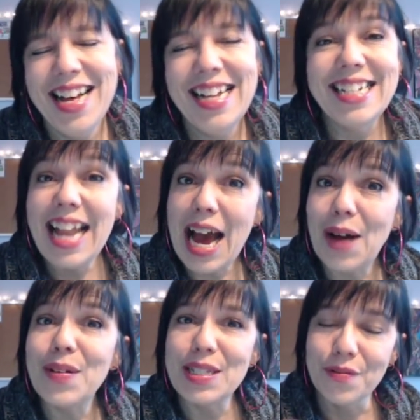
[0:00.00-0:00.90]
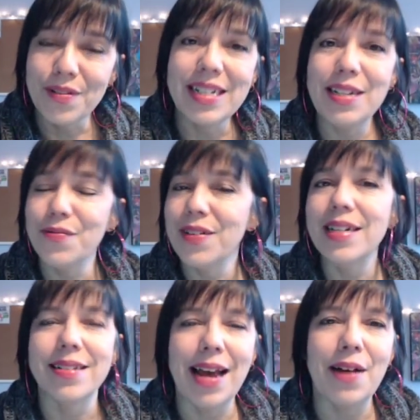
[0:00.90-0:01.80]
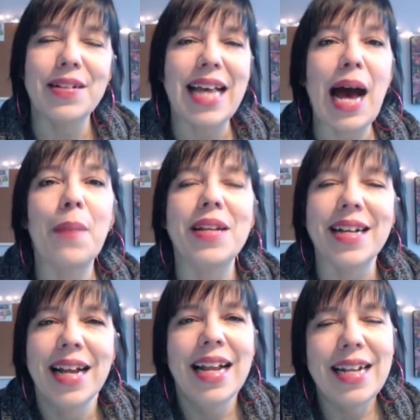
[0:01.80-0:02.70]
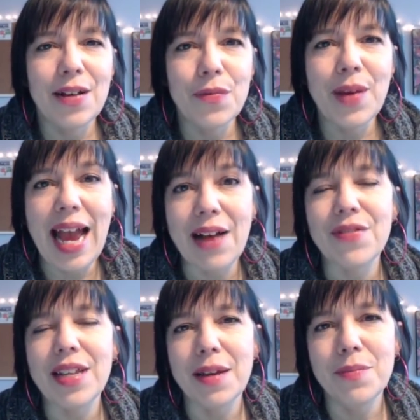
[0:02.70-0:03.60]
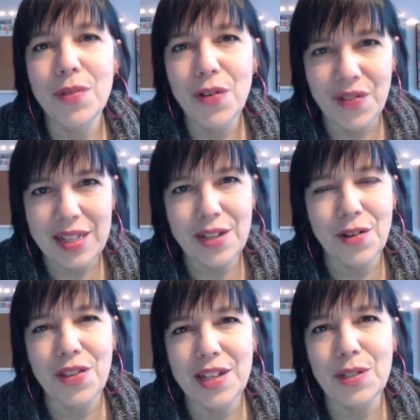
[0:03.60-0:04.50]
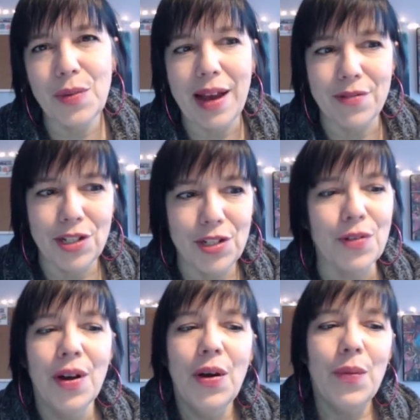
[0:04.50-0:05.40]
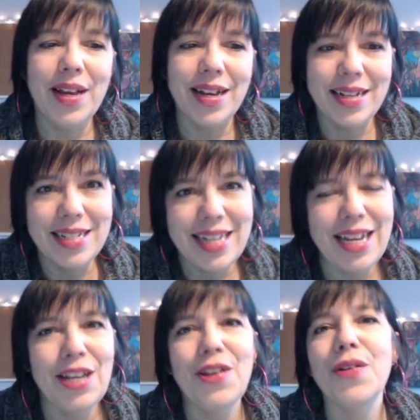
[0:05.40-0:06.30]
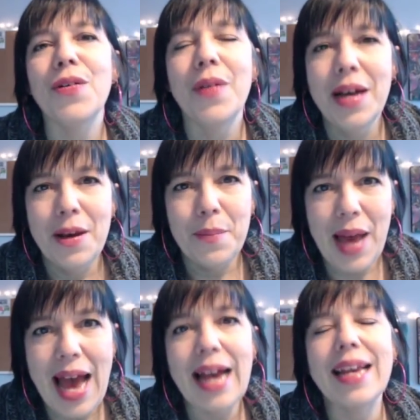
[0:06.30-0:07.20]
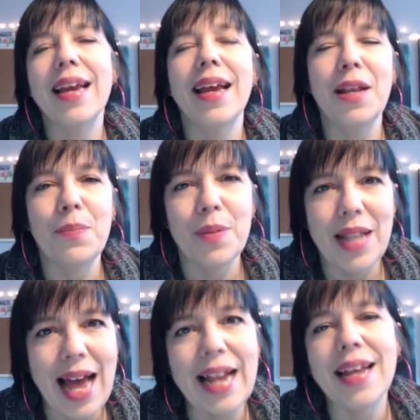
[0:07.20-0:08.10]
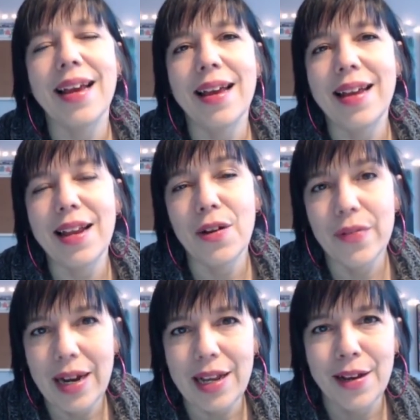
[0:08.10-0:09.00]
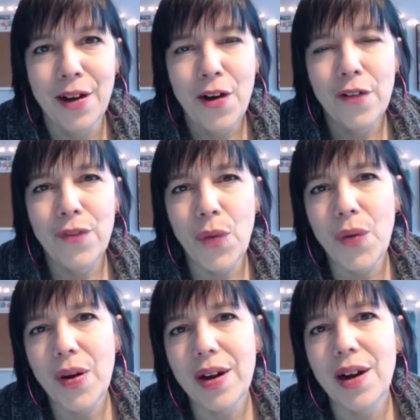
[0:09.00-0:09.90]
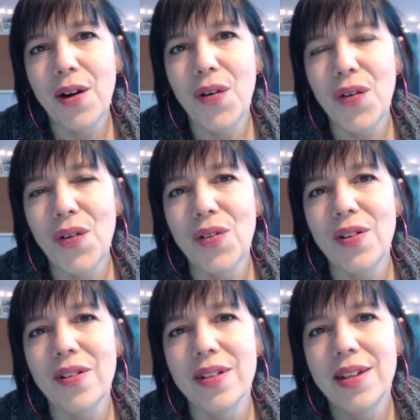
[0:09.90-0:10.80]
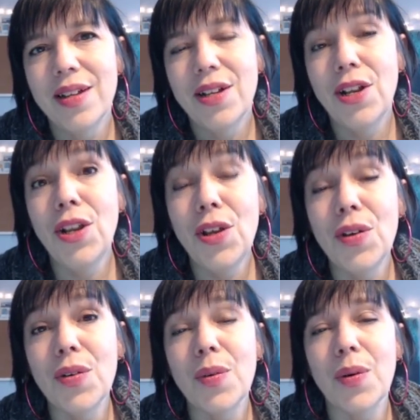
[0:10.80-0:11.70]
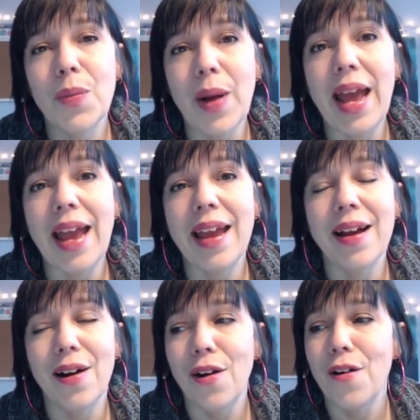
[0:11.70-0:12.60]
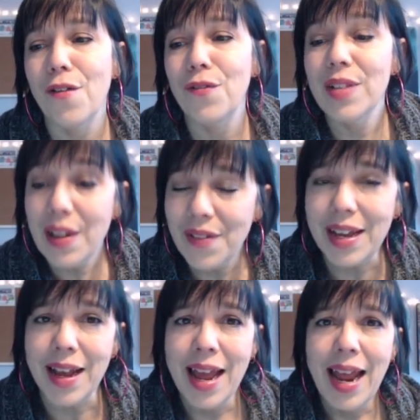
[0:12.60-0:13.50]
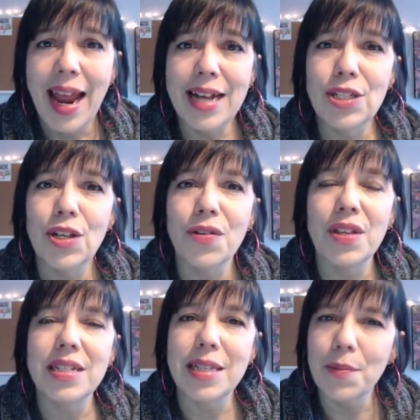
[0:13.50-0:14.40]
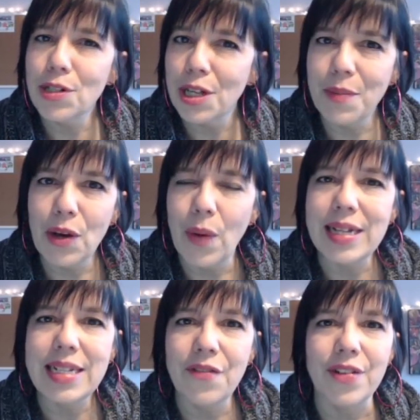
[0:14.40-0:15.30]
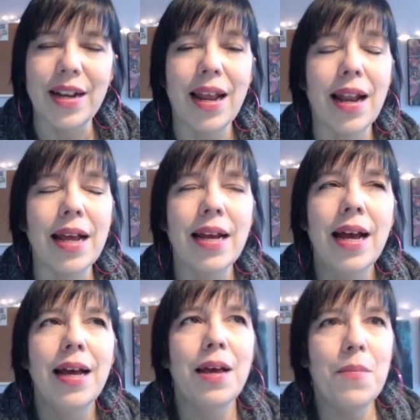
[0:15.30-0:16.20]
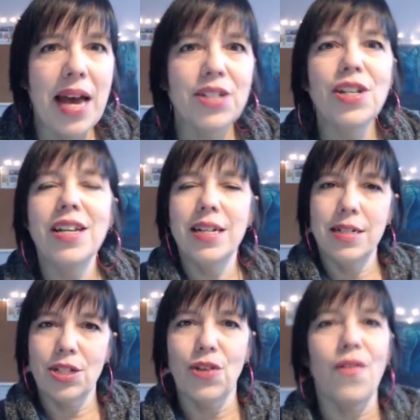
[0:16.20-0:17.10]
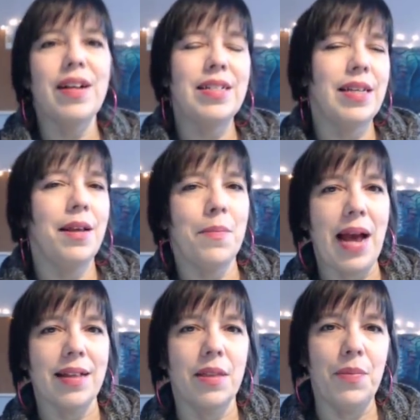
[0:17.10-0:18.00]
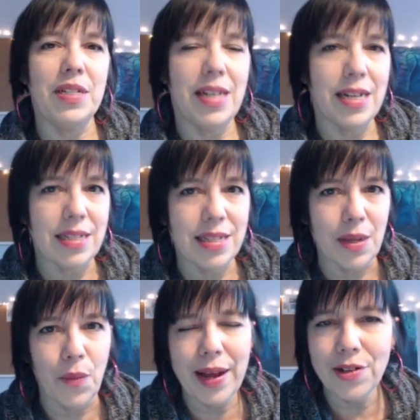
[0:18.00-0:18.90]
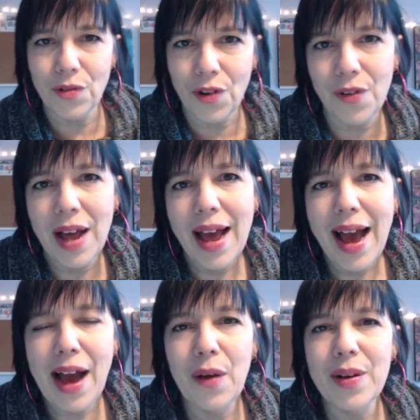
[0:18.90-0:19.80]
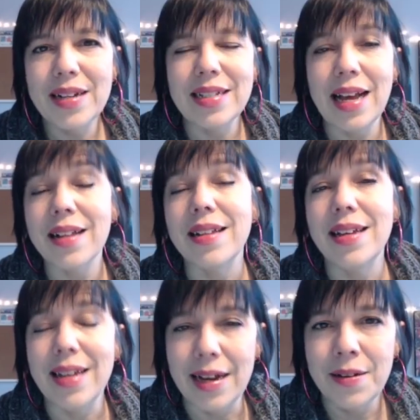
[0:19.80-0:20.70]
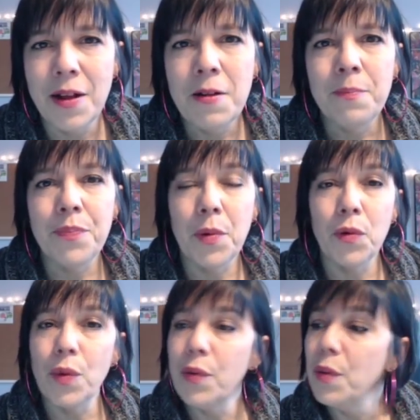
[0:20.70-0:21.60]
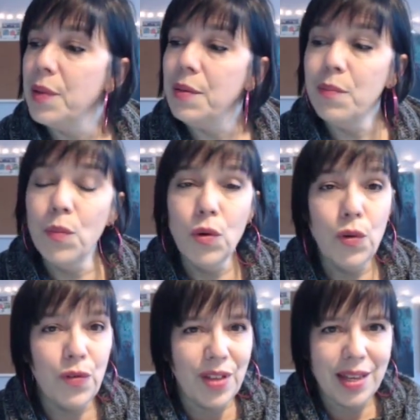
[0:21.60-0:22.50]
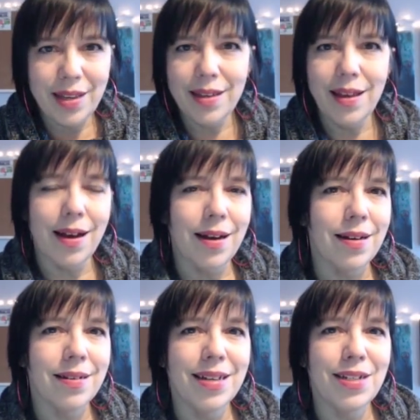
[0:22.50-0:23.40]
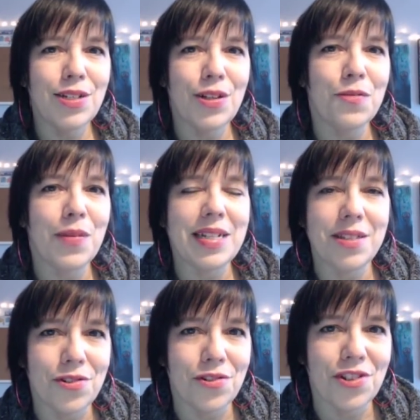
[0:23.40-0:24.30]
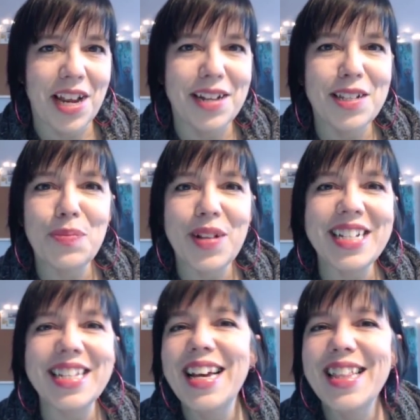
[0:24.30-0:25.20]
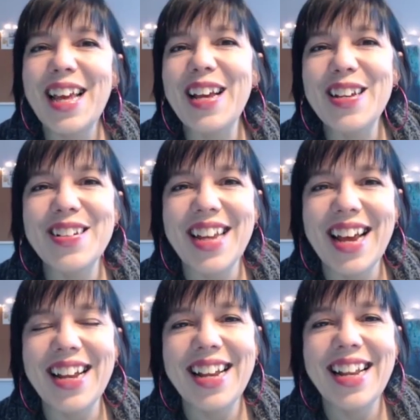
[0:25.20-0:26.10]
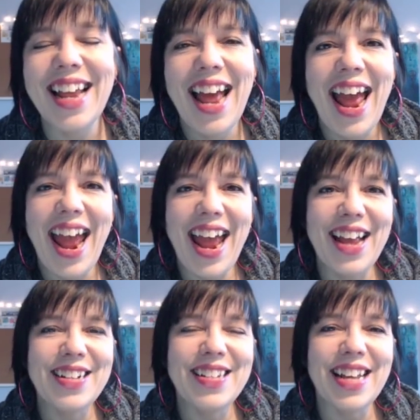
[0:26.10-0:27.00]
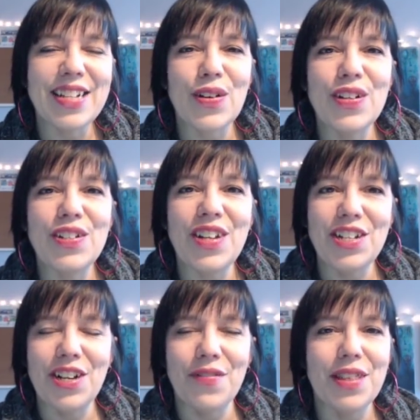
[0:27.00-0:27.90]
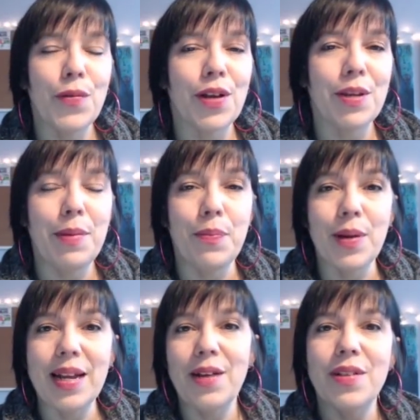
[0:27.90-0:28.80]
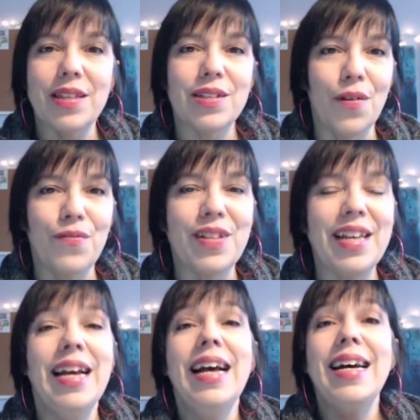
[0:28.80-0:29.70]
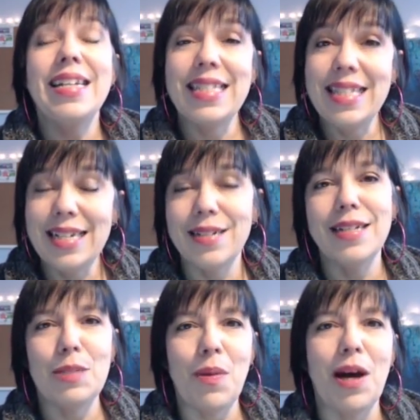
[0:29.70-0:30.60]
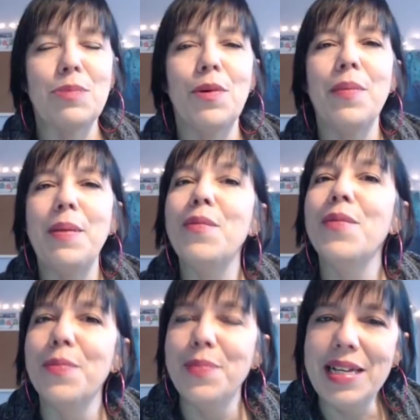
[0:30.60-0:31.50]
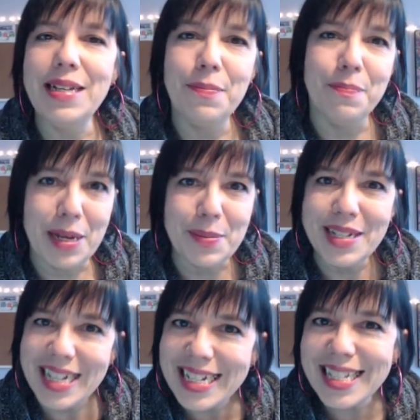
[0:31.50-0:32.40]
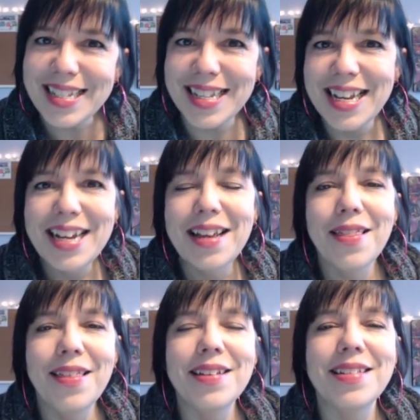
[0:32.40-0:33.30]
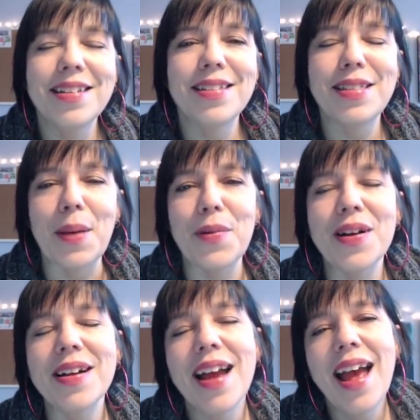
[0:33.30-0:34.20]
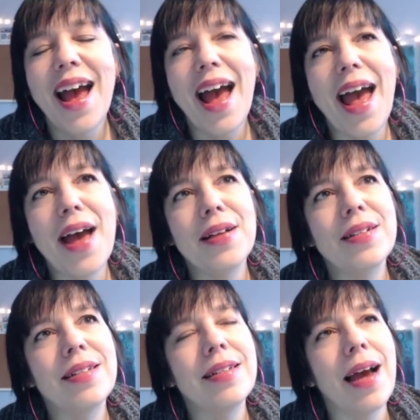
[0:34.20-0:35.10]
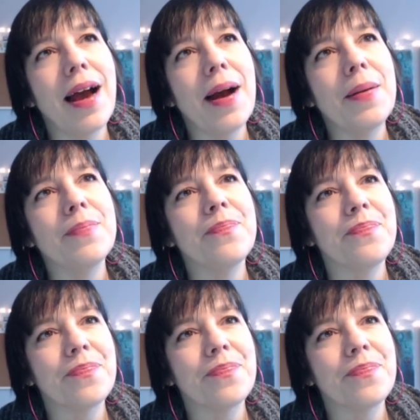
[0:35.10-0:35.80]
now it's really real. Now it's happening. Now we have to get moving. There are things we have to do. We can continue packing and planning and getting ready for a whole new way of living. And so this summer is going to be quite different. And I imagine it's going to impact the BTS in some way. I don't know how exactly yet, but we will be moving uh, into my sister Shannon's place. Thank you, Shannon. And that's going to change everything. We're going to be bringing with us, hopefully, as little as possible. Maybe we'll be minimalists this summer. And um,